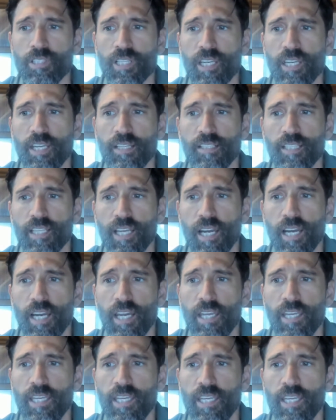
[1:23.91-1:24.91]
connected
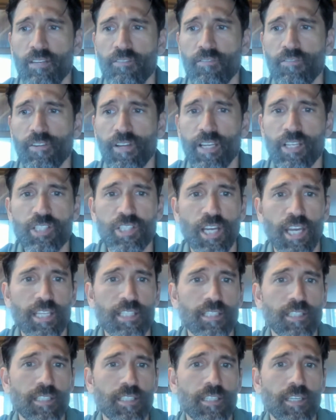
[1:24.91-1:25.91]
guy in
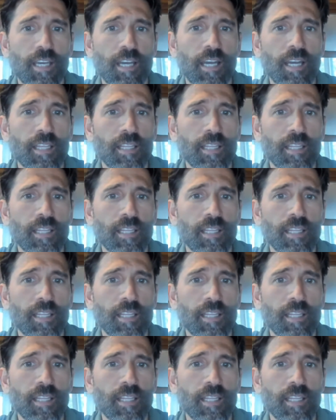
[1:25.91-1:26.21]
franchising.